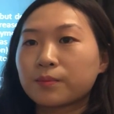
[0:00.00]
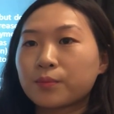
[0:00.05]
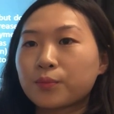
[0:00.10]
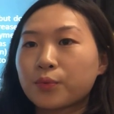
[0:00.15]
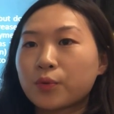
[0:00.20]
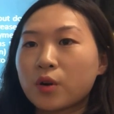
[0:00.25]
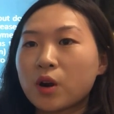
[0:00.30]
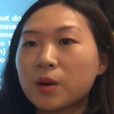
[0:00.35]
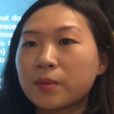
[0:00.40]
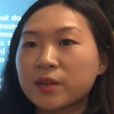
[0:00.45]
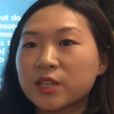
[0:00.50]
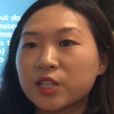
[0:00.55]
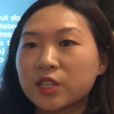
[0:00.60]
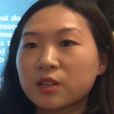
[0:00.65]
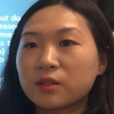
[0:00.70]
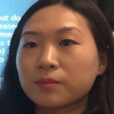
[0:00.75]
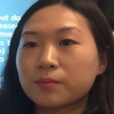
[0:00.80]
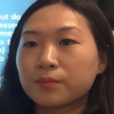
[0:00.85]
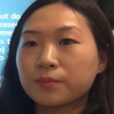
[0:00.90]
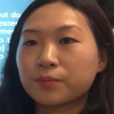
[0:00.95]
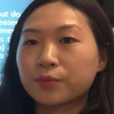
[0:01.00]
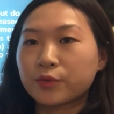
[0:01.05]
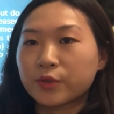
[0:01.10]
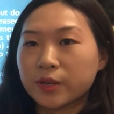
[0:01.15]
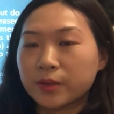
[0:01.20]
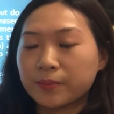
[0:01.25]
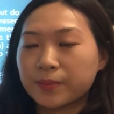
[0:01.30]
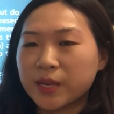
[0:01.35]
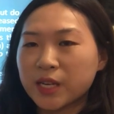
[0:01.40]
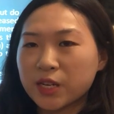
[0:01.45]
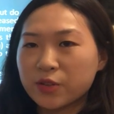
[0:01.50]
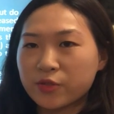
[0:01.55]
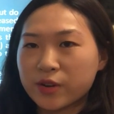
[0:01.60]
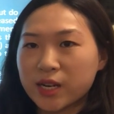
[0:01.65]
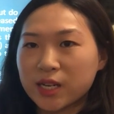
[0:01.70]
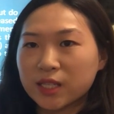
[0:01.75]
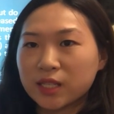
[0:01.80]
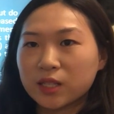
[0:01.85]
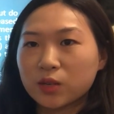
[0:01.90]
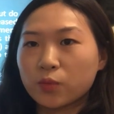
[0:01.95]
probation
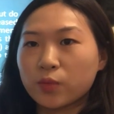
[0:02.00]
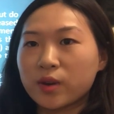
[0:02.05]
period